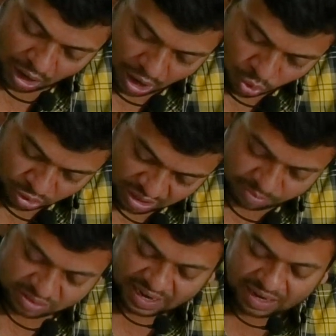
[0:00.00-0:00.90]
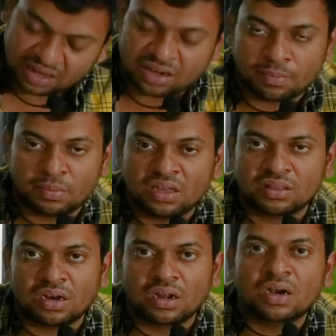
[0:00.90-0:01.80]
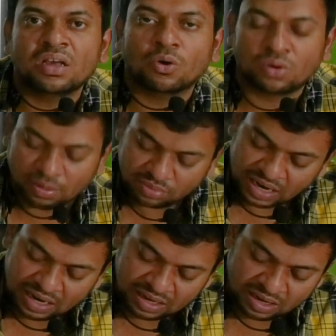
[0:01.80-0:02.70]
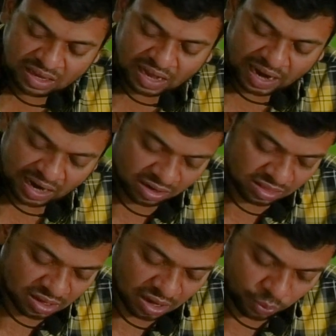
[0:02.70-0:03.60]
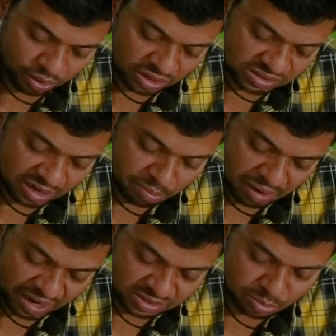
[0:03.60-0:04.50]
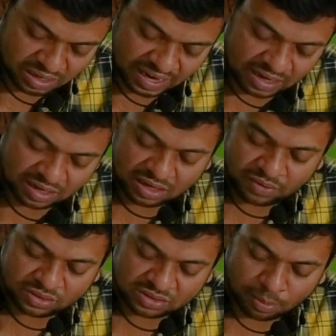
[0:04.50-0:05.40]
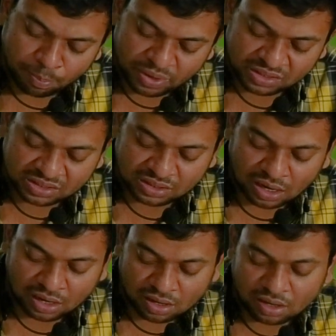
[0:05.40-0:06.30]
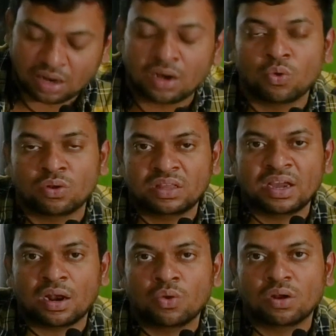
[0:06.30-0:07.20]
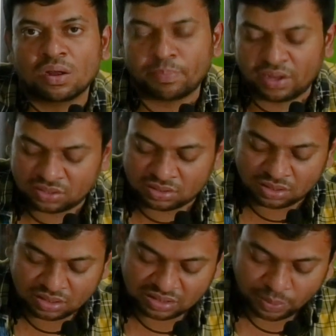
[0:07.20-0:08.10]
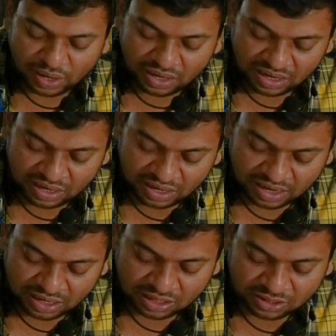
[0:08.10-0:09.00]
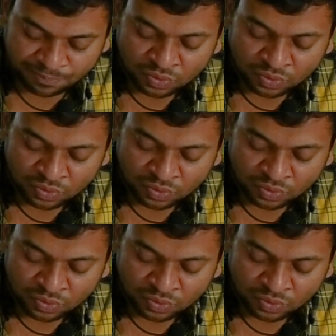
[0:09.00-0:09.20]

outcomes category, meaning the learning outcomes category, and the governance and management category, which comprises alone comprises 70 indicators.